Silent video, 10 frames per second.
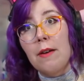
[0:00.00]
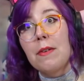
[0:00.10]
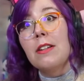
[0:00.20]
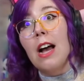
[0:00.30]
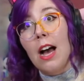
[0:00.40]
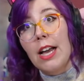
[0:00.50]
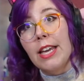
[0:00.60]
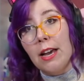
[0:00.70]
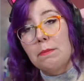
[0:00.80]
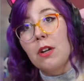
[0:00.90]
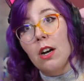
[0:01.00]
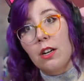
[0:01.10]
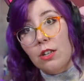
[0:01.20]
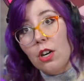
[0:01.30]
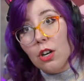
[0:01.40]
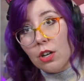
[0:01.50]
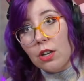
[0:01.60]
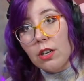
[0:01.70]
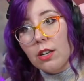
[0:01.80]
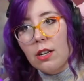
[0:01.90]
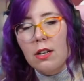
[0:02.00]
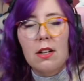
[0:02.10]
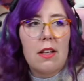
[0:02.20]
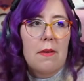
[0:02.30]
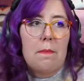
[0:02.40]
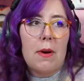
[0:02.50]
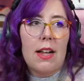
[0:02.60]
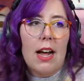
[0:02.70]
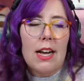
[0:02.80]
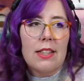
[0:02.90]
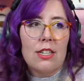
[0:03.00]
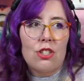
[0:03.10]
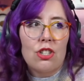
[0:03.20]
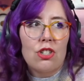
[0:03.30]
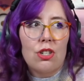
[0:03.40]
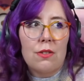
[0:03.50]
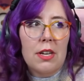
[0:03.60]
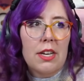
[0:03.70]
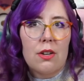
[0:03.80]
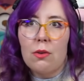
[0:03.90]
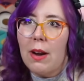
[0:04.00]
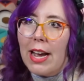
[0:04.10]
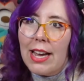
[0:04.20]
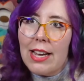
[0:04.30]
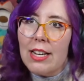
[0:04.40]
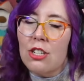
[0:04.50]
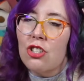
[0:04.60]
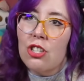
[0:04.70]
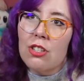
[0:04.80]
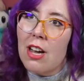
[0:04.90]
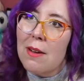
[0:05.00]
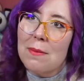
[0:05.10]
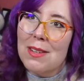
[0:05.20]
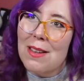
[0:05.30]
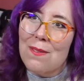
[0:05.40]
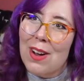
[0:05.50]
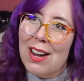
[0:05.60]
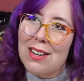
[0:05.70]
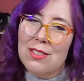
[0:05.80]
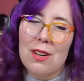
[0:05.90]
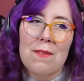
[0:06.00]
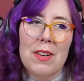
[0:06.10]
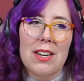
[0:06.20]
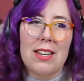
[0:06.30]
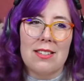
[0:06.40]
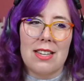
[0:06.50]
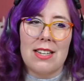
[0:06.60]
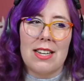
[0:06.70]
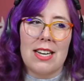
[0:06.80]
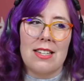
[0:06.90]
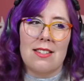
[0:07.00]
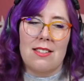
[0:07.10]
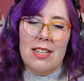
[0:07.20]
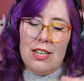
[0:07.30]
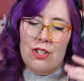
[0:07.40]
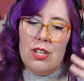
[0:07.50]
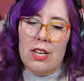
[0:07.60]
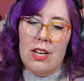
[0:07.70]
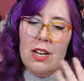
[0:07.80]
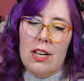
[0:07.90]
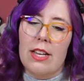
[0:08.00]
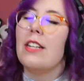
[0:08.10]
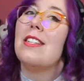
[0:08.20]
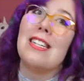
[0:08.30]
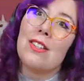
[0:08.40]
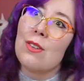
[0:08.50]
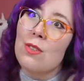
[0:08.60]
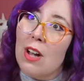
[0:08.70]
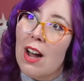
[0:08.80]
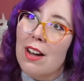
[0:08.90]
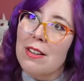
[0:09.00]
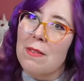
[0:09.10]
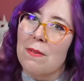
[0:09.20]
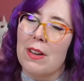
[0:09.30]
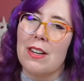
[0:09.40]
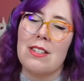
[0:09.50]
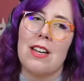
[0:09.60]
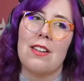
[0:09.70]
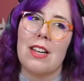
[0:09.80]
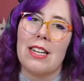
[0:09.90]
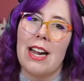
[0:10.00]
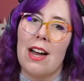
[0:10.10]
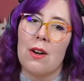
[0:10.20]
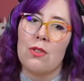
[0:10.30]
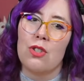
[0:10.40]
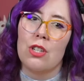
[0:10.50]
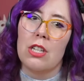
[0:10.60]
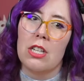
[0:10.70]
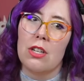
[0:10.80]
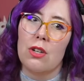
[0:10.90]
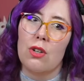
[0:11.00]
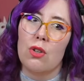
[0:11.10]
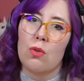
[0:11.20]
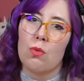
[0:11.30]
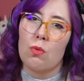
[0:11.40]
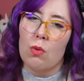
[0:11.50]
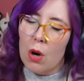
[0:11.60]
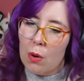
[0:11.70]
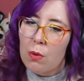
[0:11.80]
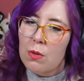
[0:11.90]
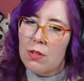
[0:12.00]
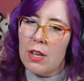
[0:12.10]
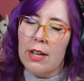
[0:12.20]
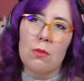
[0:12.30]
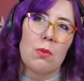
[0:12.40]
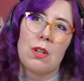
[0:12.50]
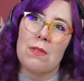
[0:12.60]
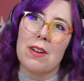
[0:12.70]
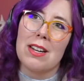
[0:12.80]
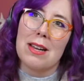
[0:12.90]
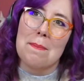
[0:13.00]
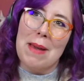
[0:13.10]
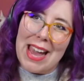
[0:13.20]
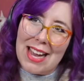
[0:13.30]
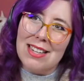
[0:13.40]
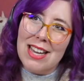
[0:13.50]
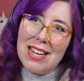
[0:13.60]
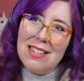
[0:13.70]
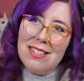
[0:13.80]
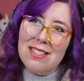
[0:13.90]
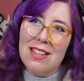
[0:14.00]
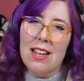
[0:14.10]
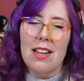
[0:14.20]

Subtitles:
an eye kept on her. But I think she's doing great. And she's come really far. So I'm very excited to kind of see as she continues on in Fairy Tale and kind of how she grows as one of our companions